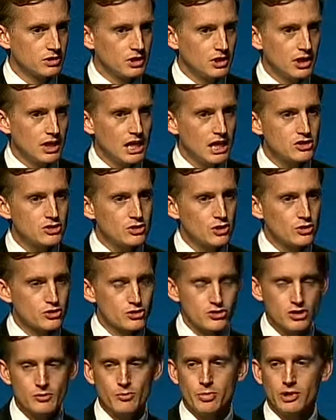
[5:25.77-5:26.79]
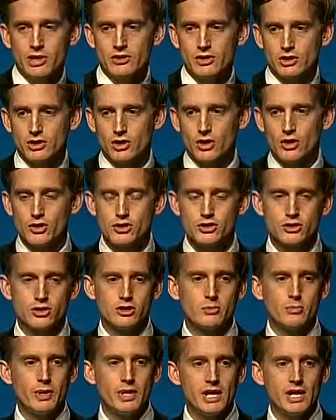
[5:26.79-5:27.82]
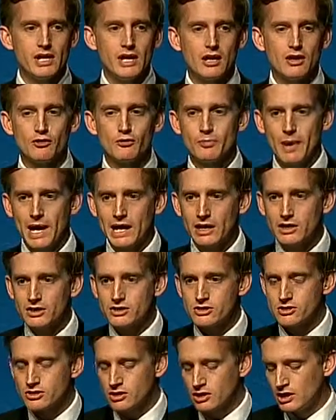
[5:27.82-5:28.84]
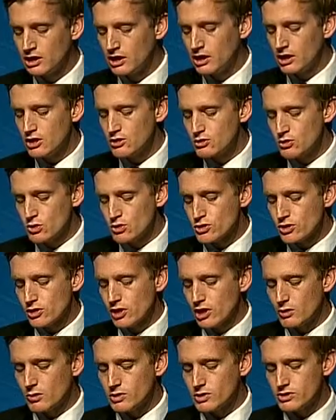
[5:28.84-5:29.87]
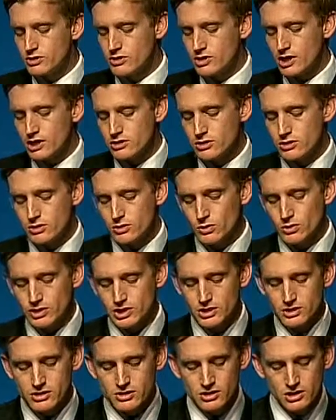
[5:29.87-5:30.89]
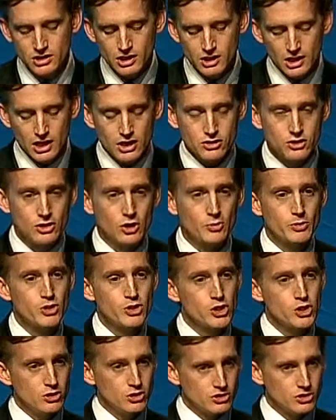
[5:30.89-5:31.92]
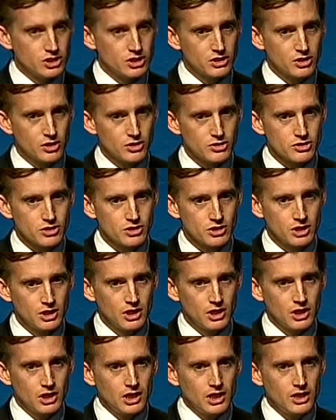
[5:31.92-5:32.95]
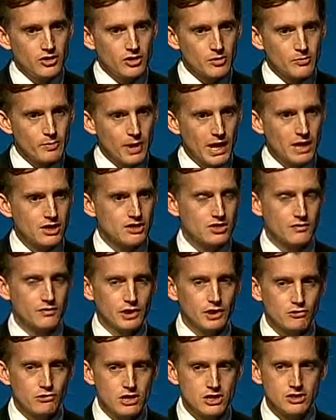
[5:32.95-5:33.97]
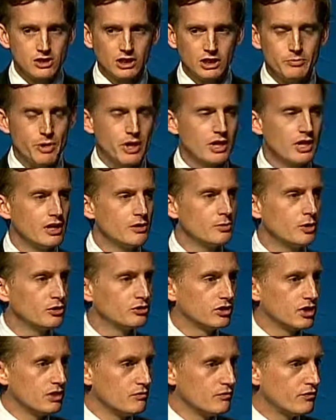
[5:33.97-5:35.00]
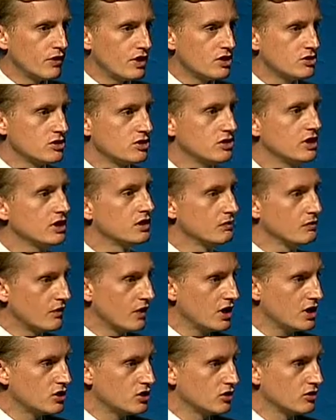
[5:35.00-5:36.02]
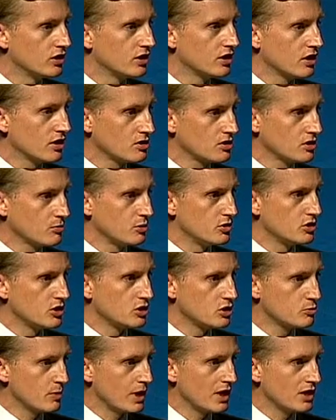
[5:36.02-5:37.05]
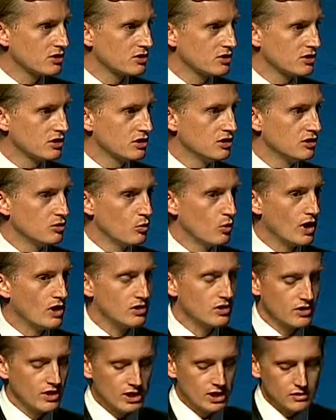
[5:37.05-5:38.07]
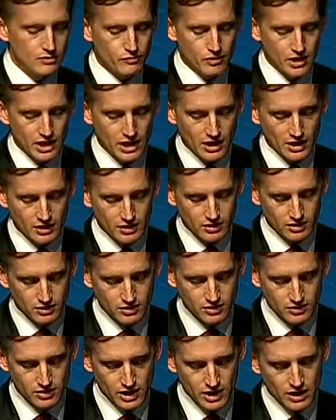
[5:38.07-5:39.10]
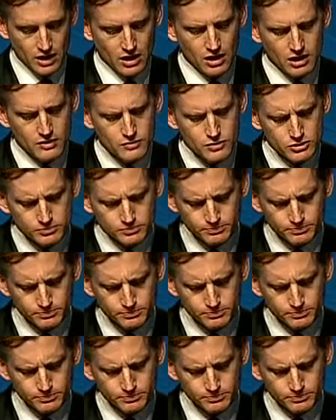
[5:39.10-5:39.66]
It's not simply the cost to the P&L of banks. It's also, I would say to the audience, it's an opportunity cost, in that banks have increasingly been able to invest in the innovation that customers expect in the way that they live their lives.